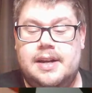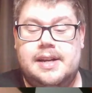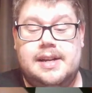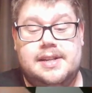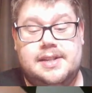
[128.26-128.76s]

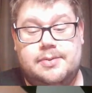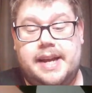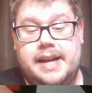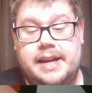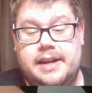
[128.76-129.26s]
So we're
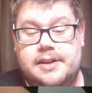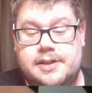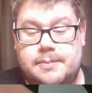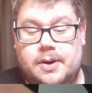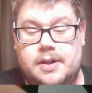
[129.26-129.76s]
getting
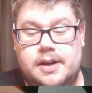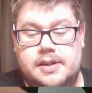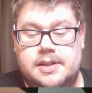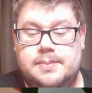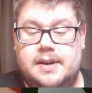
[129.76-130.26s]
some
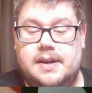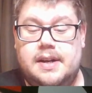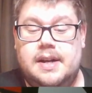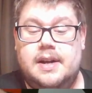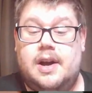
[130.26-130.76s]
holos, but
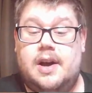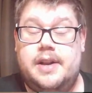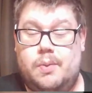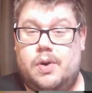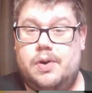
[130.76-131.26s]
only
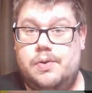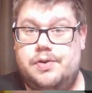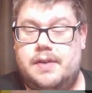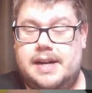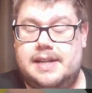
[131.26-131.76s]
1 ultra
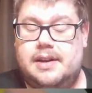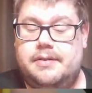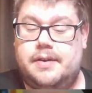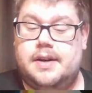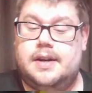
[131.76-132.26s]
rare so
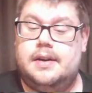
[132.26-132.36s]
far.